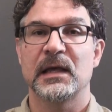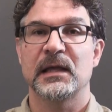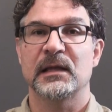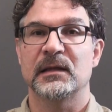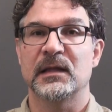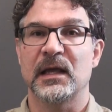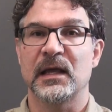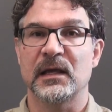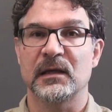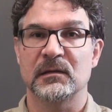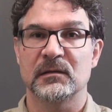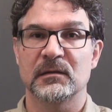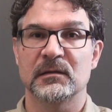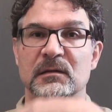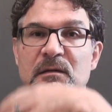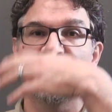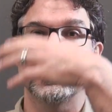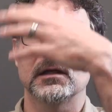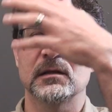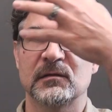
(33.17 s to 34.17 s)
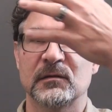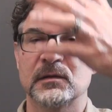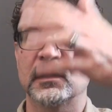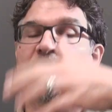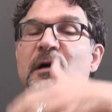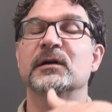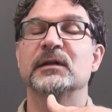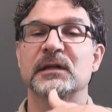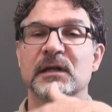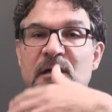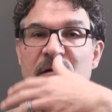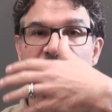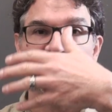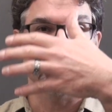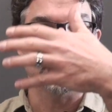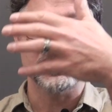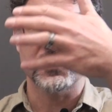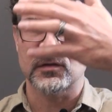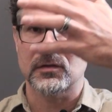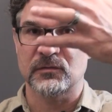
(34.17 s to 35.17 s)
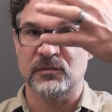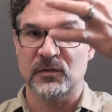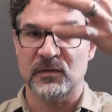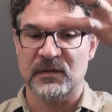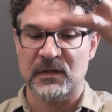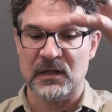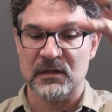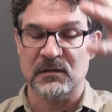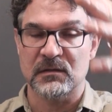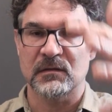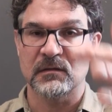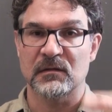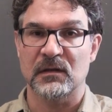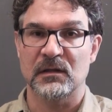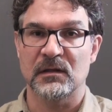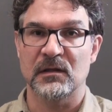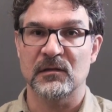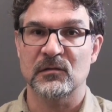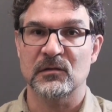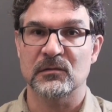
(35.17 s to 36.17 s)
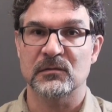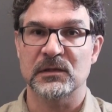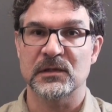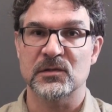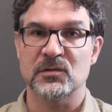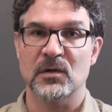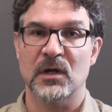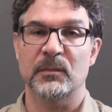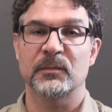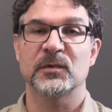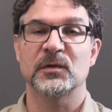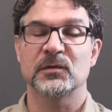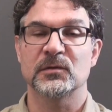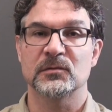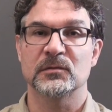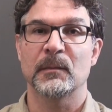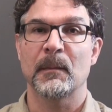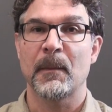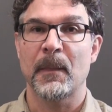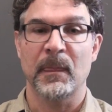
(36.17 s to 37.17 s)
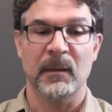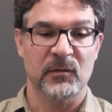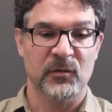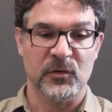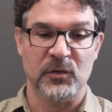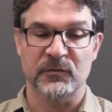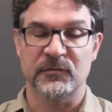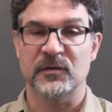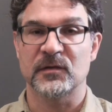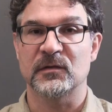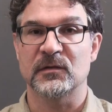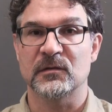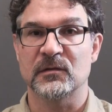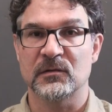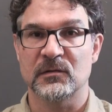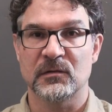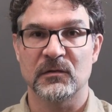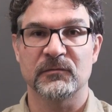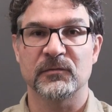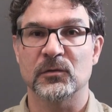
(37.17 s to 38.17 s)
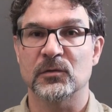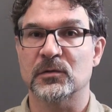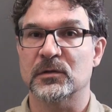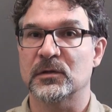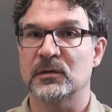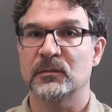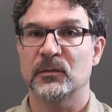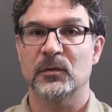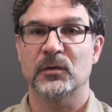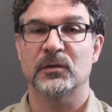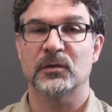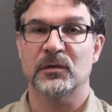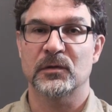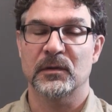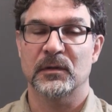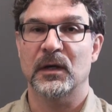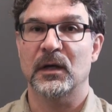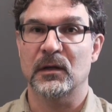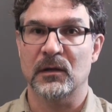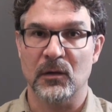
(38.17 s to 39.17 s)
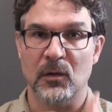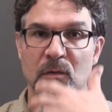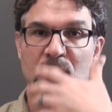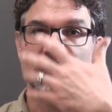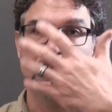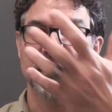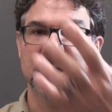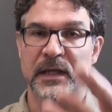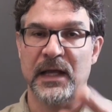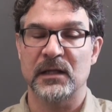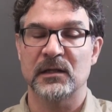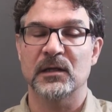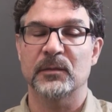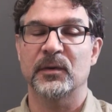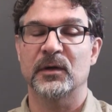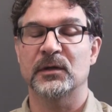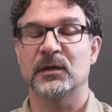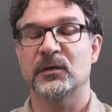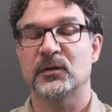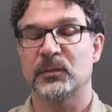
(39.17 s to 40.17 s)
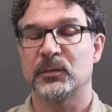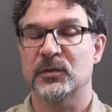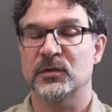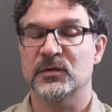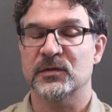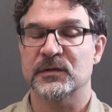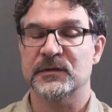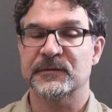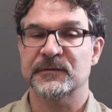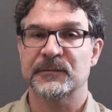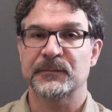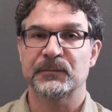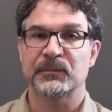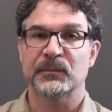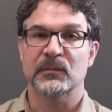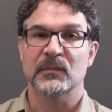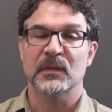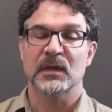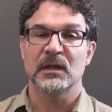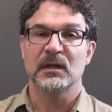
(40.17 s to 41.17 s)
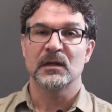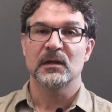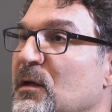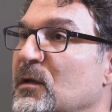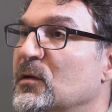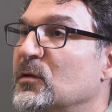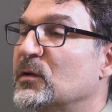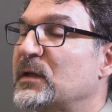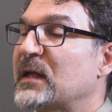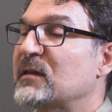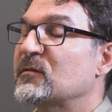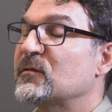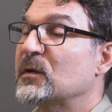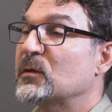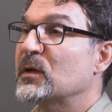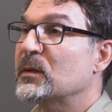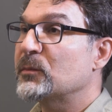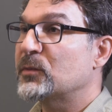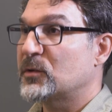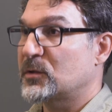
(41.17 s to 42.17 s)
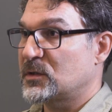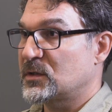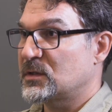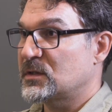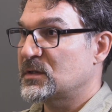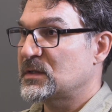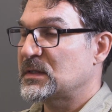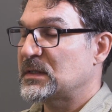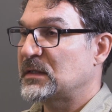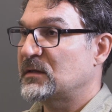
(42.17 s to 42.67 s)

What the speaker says: They are in the air for just a few seconds and they slowly drop to surfaces, the floor, or end up on other persons. So that's very important.